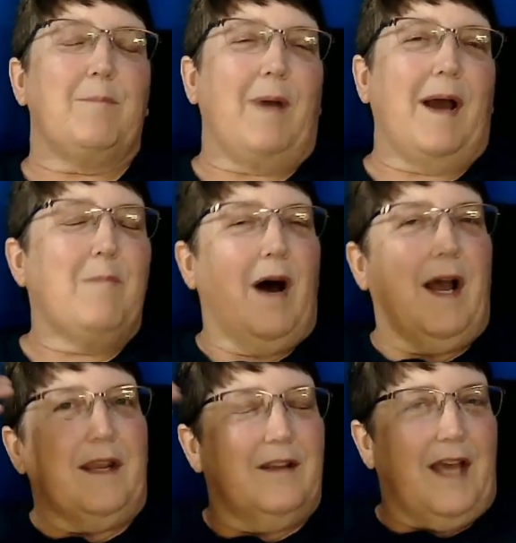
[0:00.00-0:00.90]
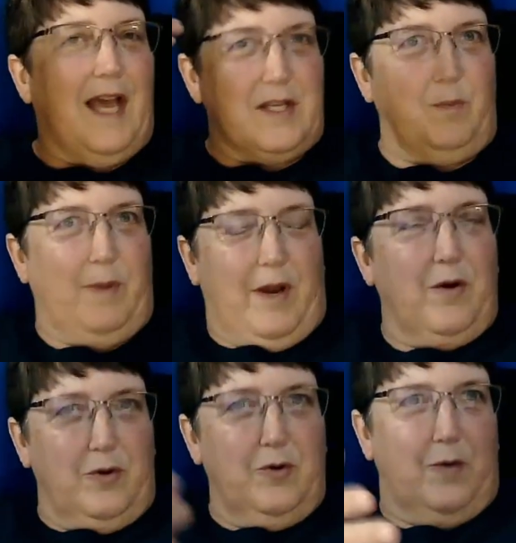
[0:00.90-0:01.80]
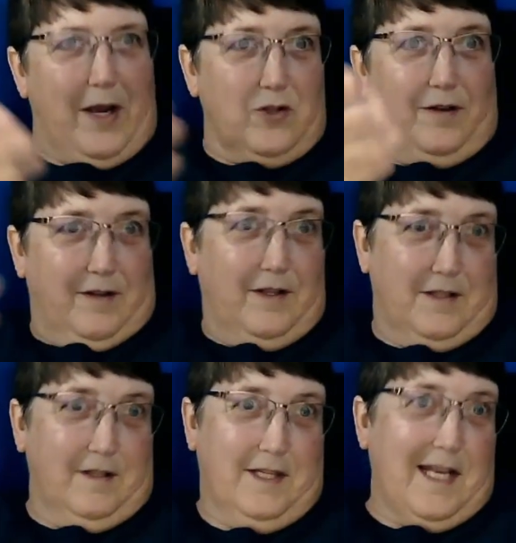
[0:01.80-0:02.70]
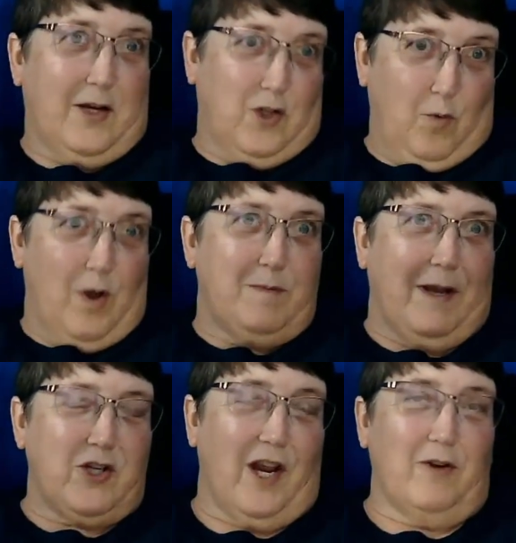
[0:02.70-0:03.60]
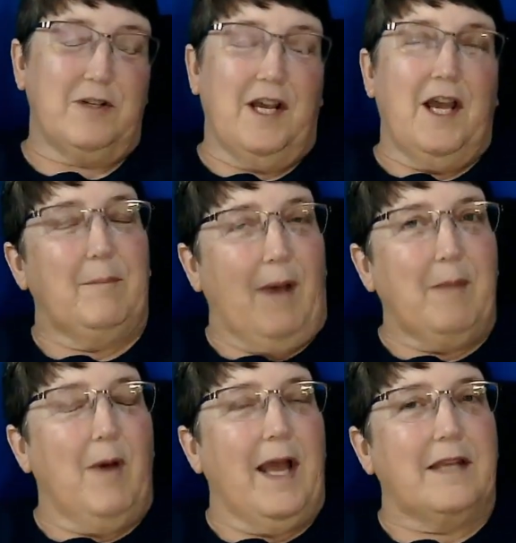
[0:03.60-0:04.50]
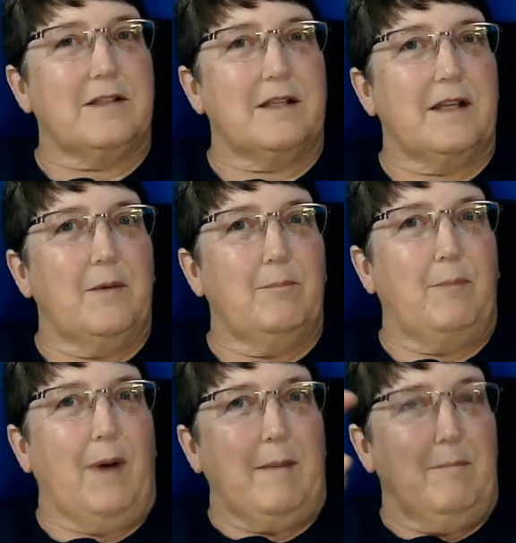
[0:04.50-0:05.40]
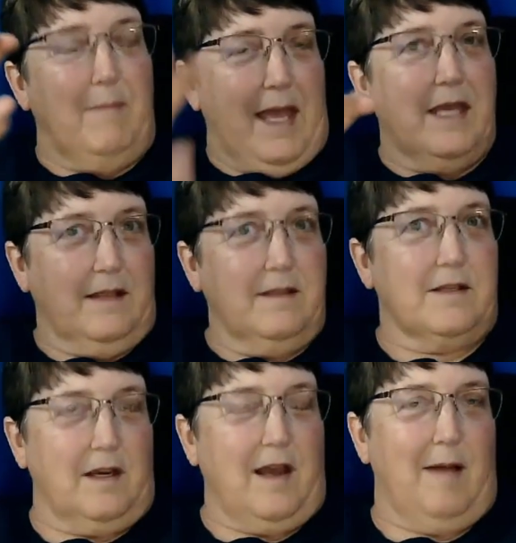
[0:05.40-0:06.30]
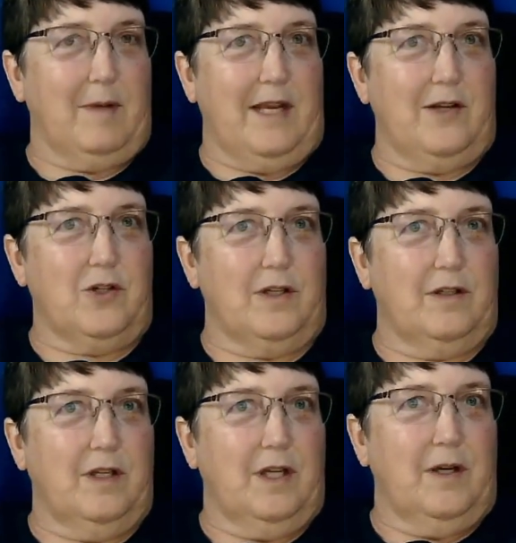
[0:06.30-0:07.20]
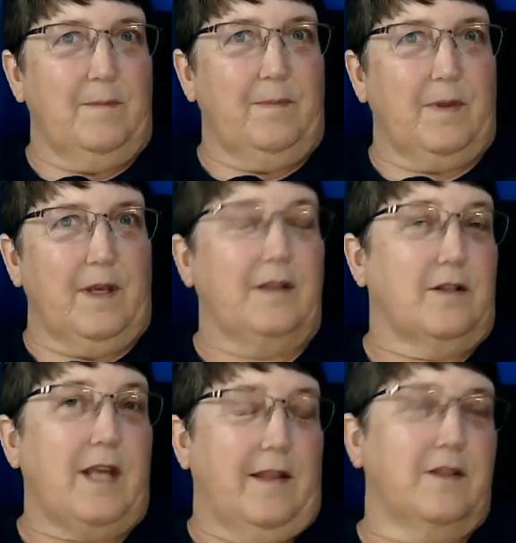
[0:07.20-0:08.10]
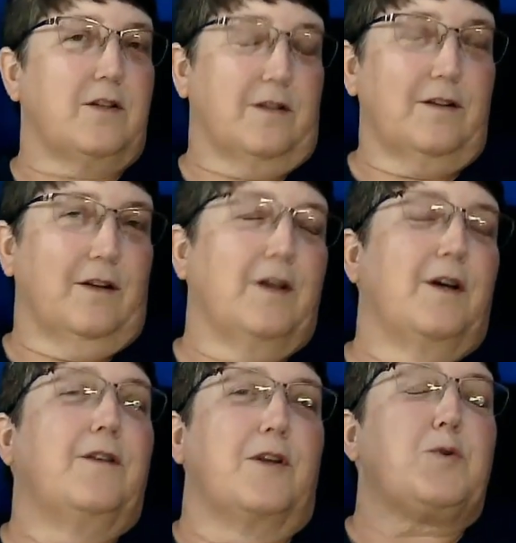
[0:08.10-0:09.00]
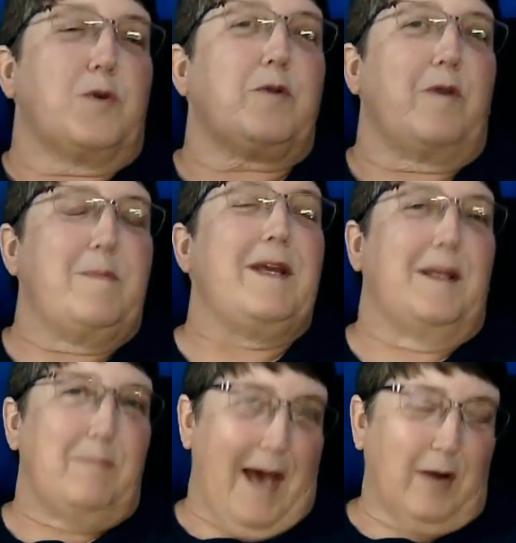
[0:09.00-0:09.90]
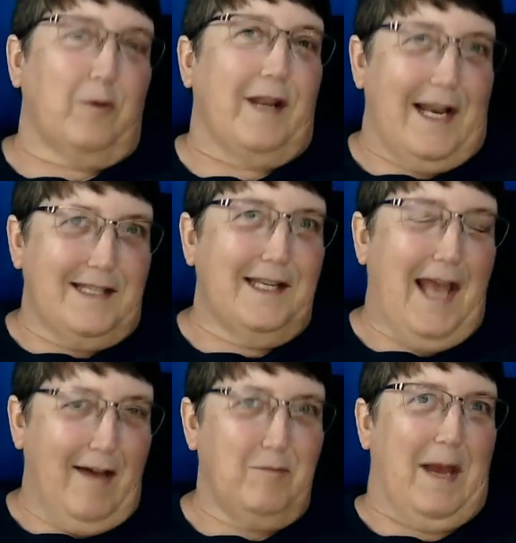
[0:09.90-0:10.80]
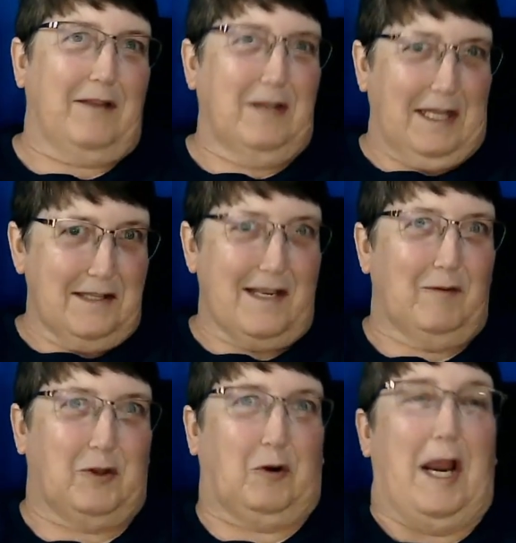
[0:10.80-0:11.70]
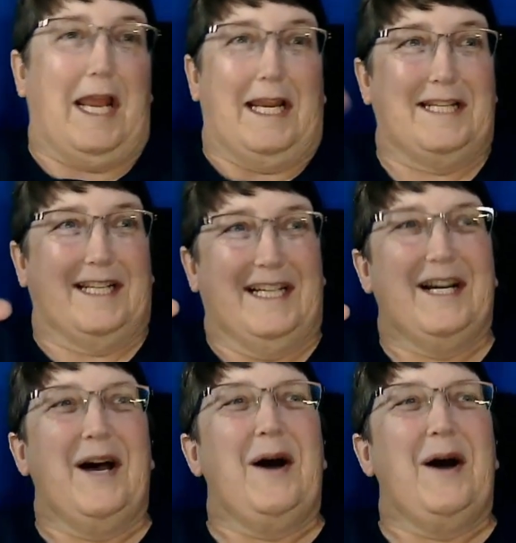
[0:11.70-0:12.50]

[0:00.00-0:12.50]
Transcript: in my mind, as a parent who actually this actually was my child, in my mind, by making this accommodation, and this was a repeated battle that I did have back then in 7th grade.